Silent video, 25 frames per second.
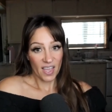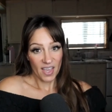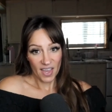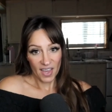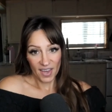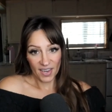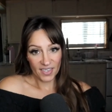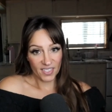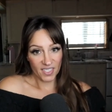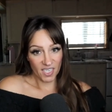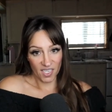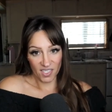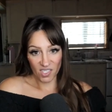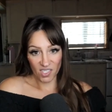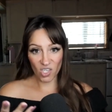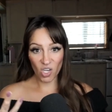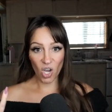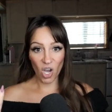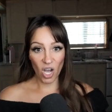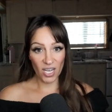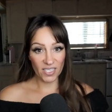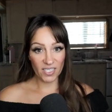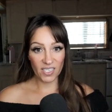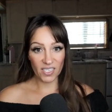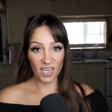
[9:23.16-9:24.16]
it doesn't
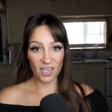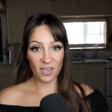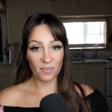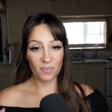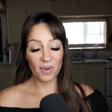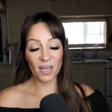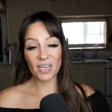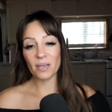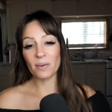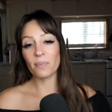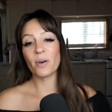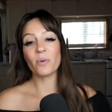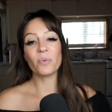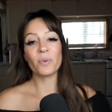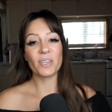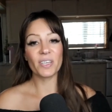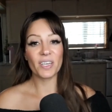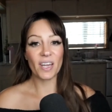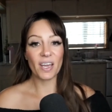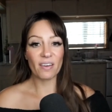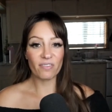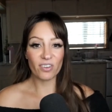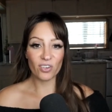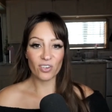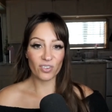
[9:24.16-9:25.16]
cost any money, but we
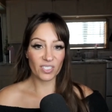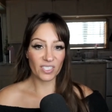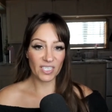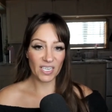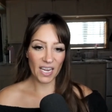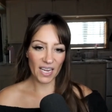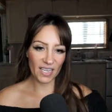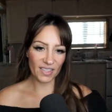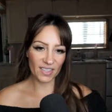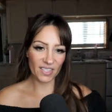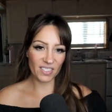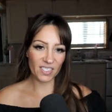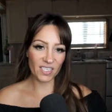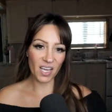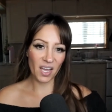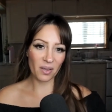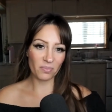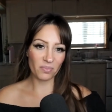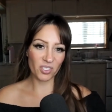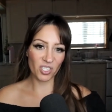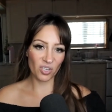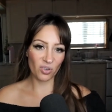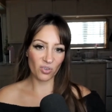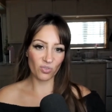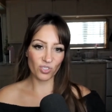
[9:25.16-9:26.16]
never take the time
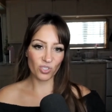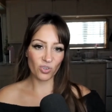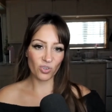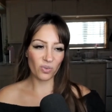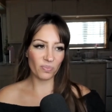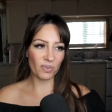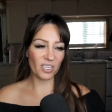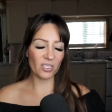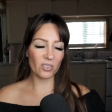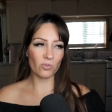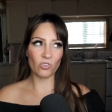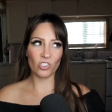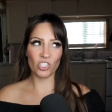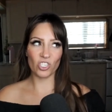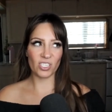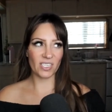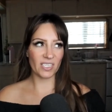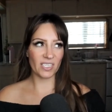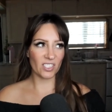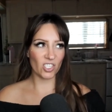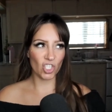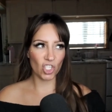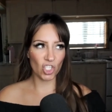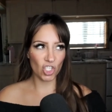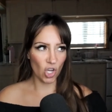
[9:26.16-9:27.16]
to go do it because we just
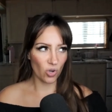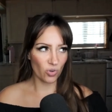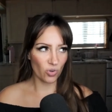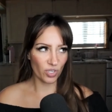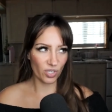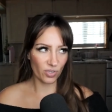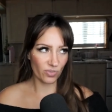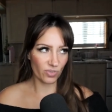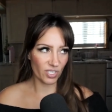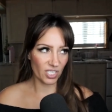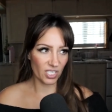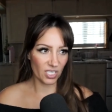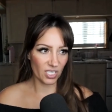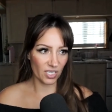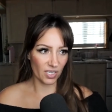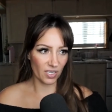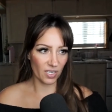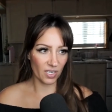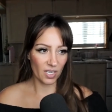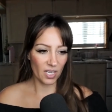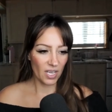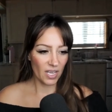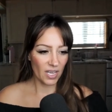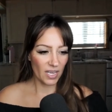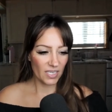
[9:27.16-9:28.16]
get so used to
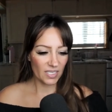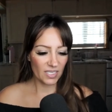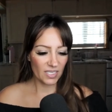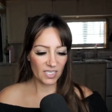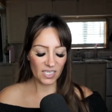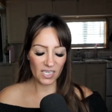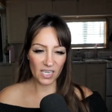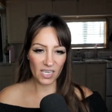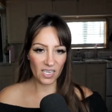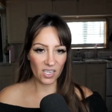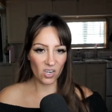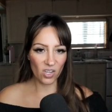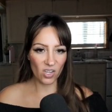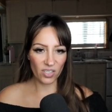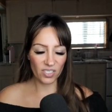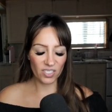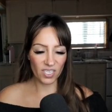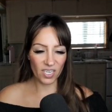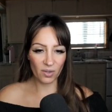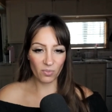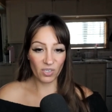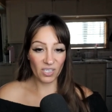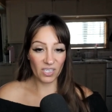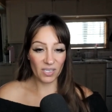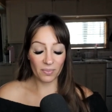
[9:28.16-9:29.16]
seeing it all the
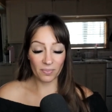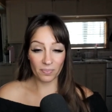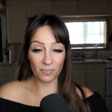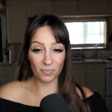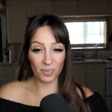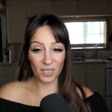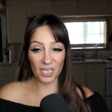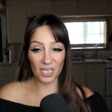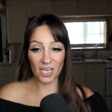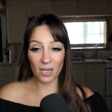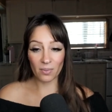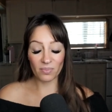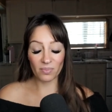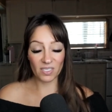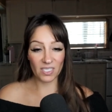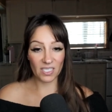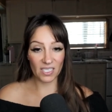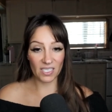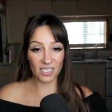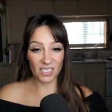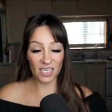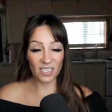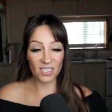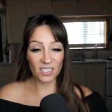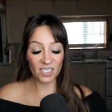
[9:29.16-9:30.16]
time. We can become
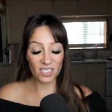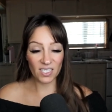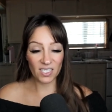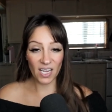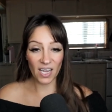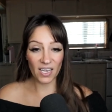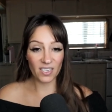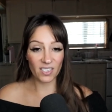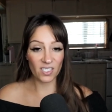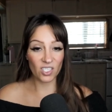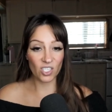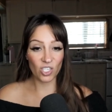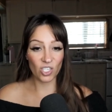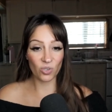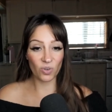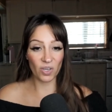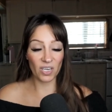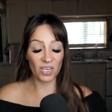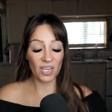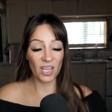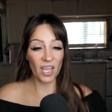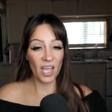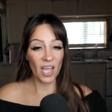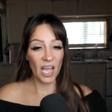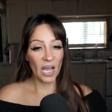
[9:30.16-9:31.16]
desensitized to it,
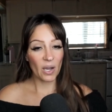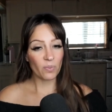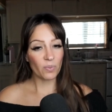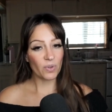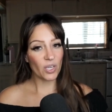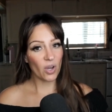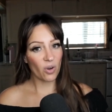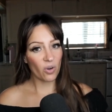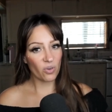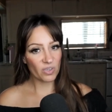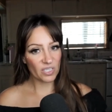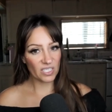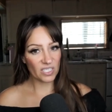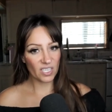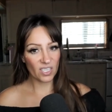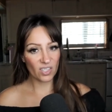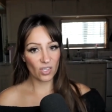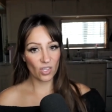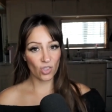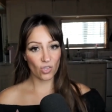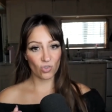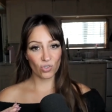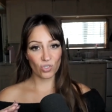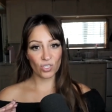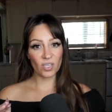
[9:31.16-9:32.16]
and we always think
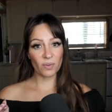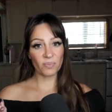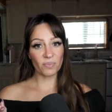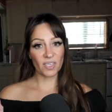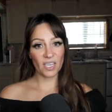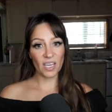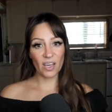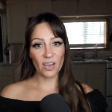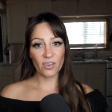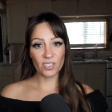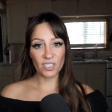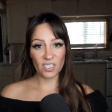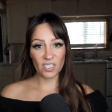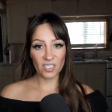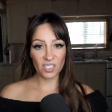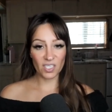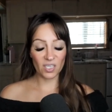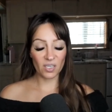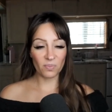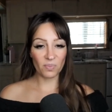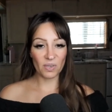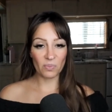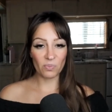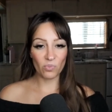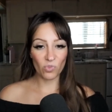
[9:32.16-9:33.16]
that there's something else that's going
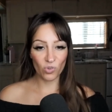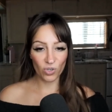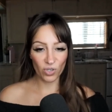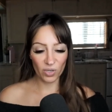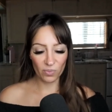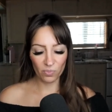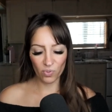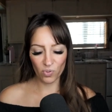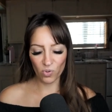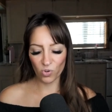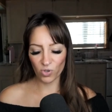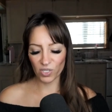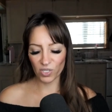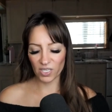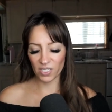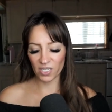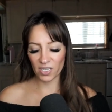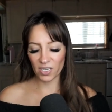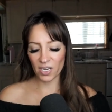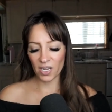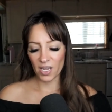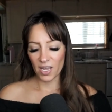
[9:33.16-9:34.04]
to be more important.